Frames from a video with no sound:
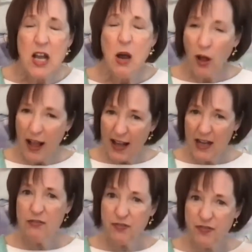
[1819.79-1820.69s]
Well, how do
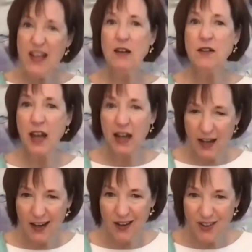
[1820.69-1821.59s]
you feel that
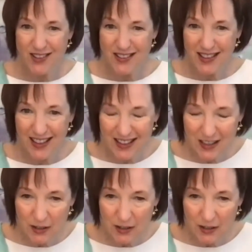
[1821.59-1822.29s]
anger inside?